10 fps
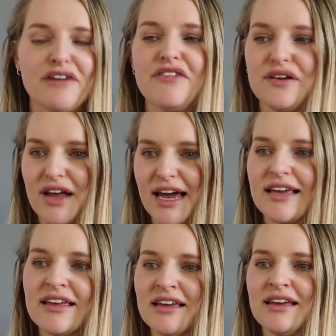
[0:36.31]
I feel
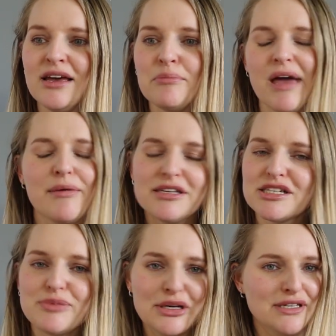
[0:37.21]
like maybe it's
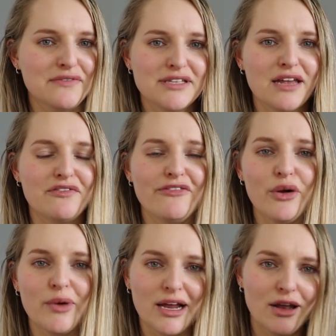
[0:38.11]
just because I've started
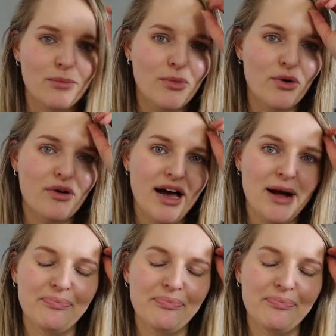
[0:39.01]
following a lot more